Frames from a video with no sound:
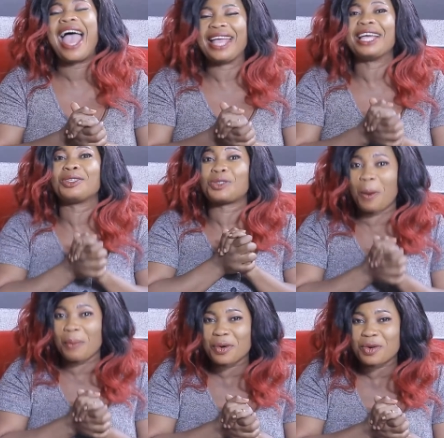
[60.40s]
a
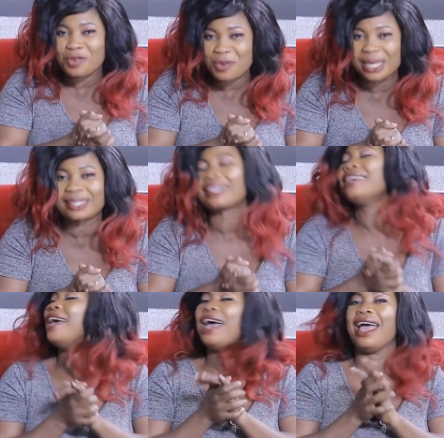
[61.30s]
double crest
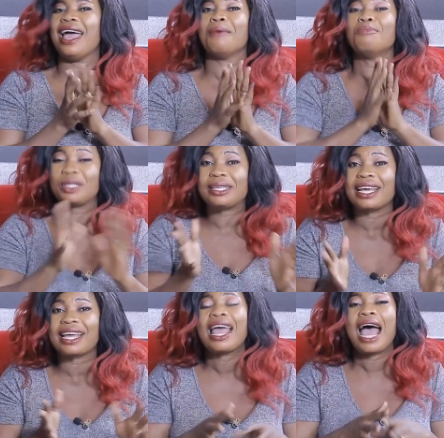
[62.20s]

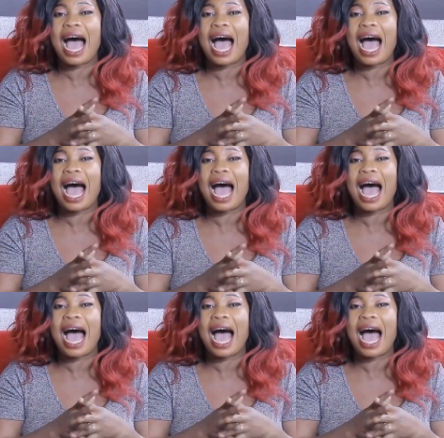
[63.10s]
boutique.